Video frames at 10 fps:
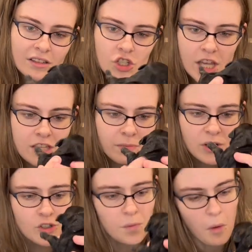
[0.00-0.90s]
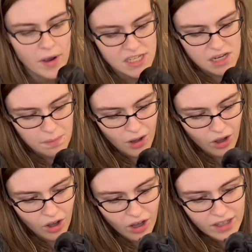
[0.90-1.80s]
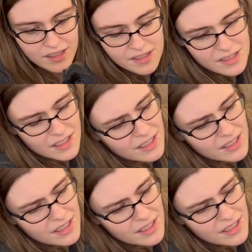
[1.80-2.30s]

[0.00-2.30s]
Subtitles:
She has brindle pointed paws,